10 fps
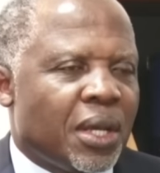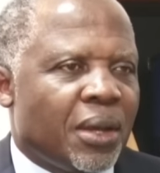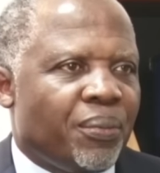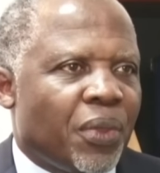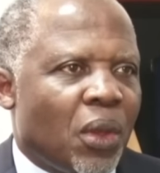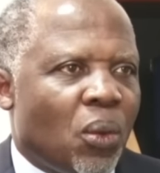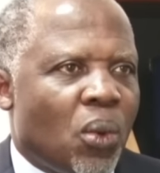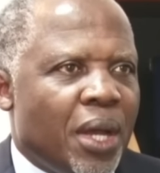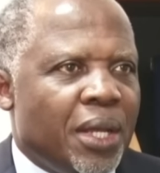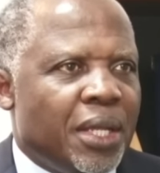
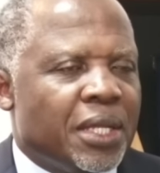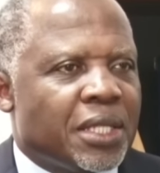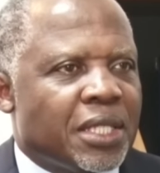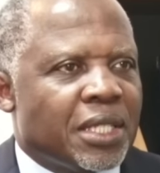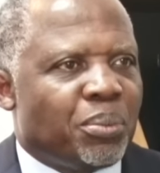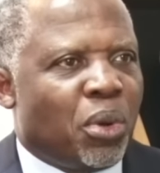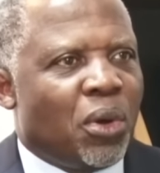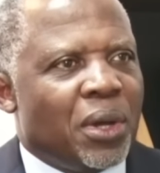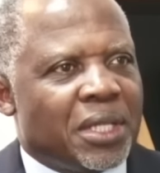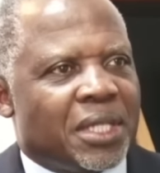One is
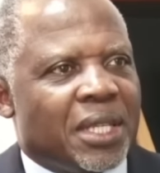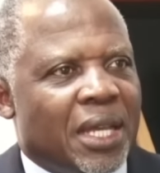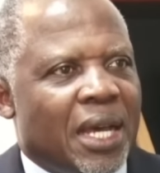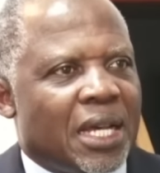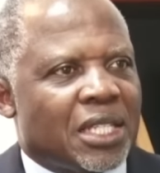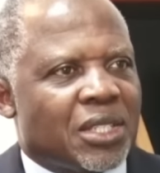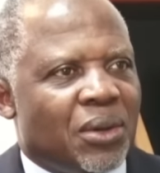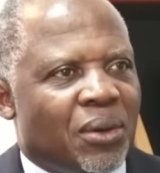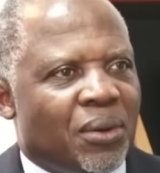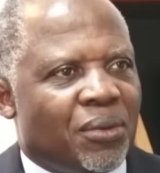policy as
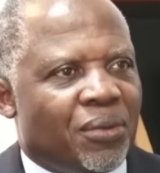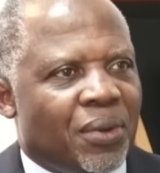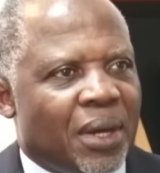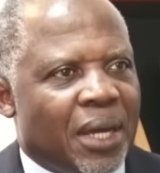of